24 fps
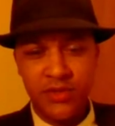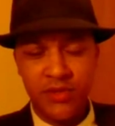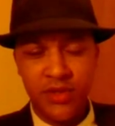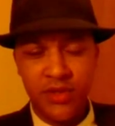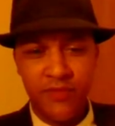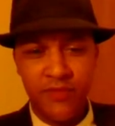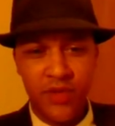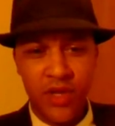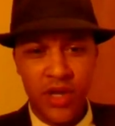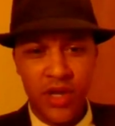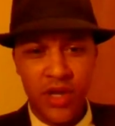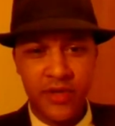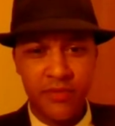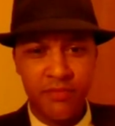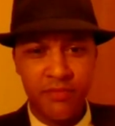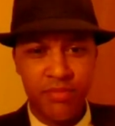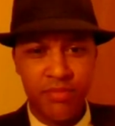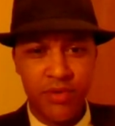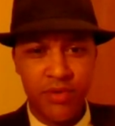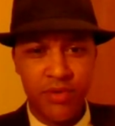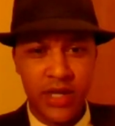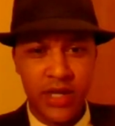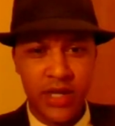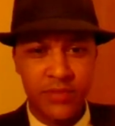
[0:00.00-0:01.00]
live long and
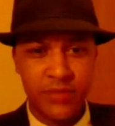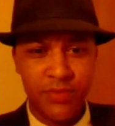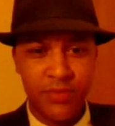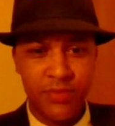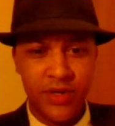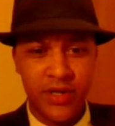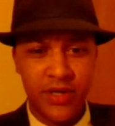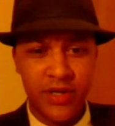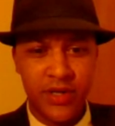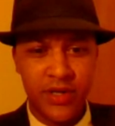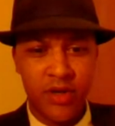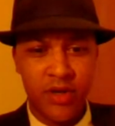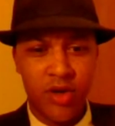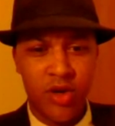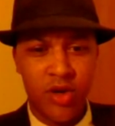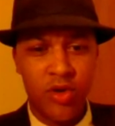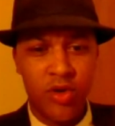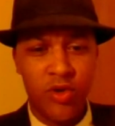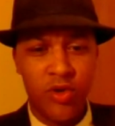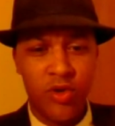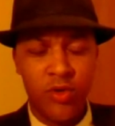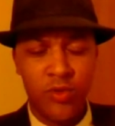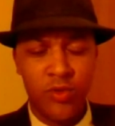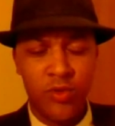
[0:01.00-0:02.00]
prosper, and a
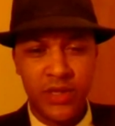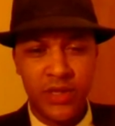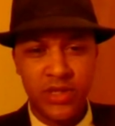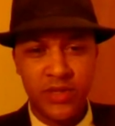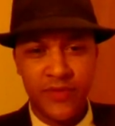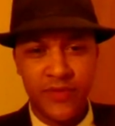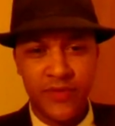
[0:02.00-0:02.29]
whole bunch